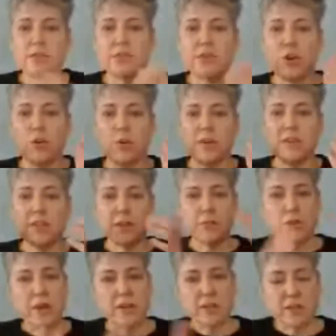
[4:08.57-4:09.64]
So
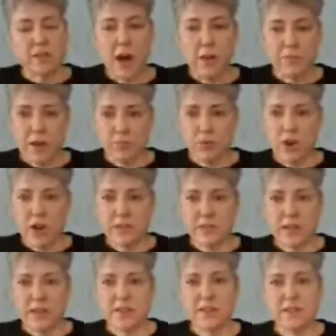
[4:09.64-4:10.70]
instead of trying to stop that
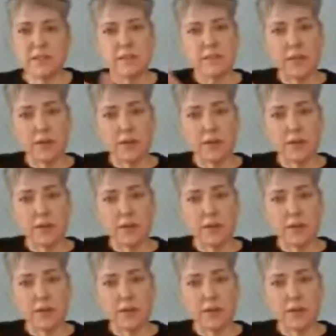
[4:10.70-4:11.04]
process,